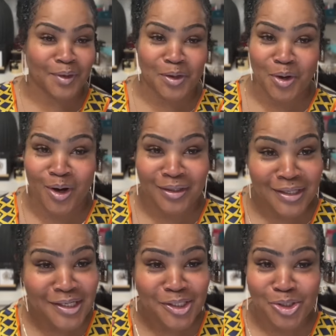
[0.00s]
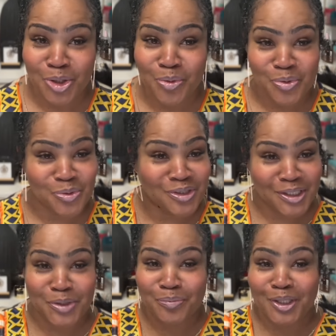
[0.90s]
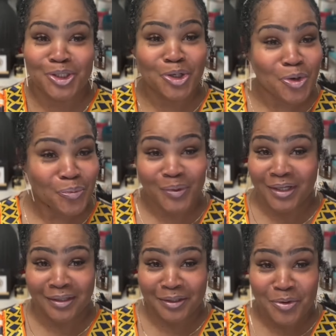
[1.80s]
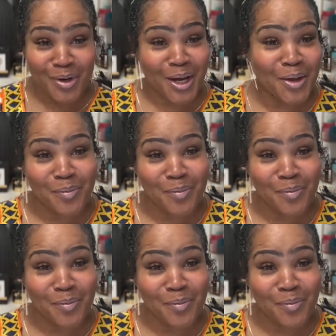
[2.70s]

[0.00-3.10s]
Y'all, these dupes just be duping. You hear